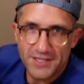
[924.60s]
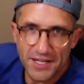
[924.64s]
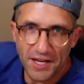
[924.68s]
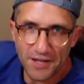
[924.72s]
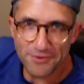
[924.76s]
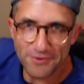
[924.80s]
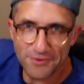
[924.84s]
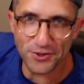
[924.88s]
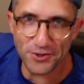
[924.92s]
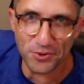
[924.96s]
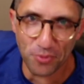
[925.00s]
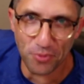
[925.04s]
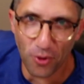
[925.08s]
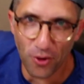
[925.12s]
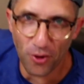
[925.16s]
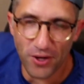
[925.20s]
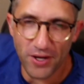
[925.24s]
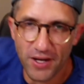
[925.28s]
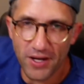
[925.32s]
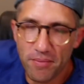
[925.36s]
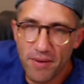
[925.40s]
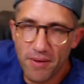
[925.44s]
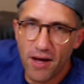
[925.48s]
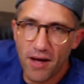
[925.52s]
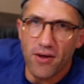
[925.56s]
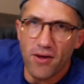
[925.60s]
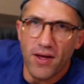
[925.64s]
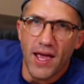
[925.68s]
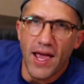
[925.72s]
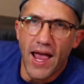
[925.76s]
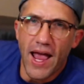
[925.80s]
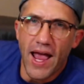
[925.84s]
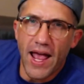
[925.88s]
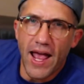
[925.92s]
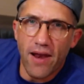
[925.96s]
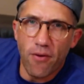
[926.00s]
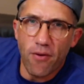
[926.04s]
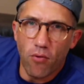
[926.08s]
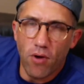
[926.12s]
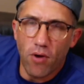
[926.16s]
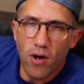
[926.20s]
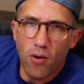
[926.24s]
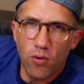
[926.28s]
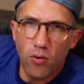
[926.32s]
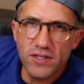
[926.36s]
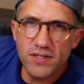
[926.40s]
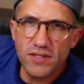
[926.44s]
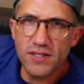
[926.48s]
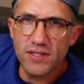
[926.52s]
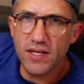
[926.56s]
I was just pulling it up now. And
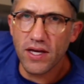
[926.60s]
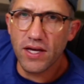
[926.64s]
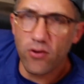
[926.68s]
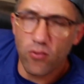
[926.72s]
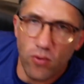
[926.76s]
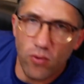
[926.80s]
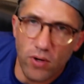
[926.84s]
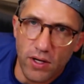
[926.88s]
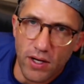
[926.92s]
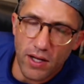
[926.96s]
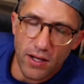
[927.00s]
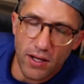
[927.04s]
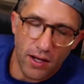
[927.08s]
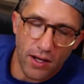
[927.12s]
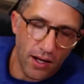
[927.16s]
what's the other one?